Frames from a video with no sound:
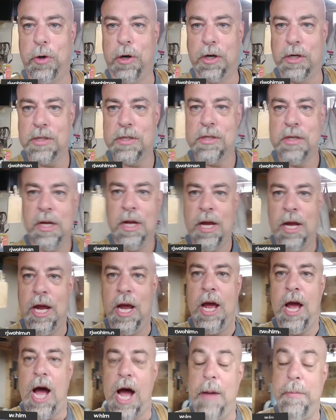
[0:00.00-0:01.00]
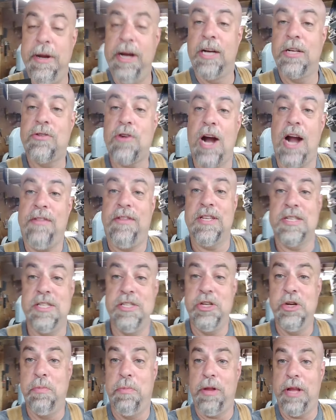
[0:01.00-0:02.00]
Works. I'm here trying out this
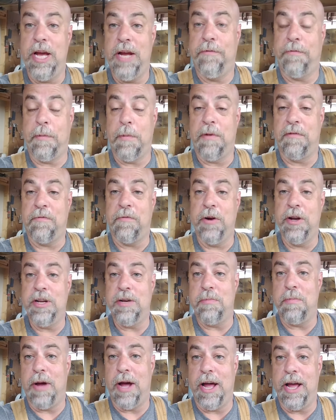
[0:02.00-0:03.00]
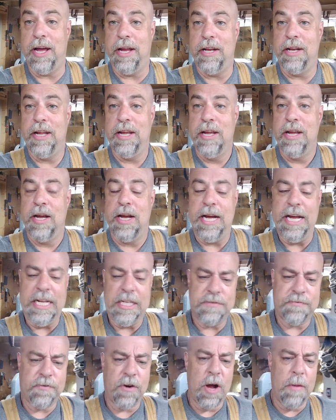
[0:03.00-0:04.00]
new blade from a friend of mine.
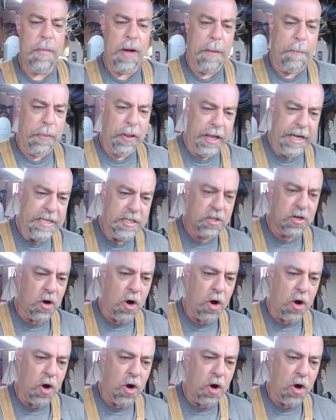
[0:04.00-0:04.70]
It's from a place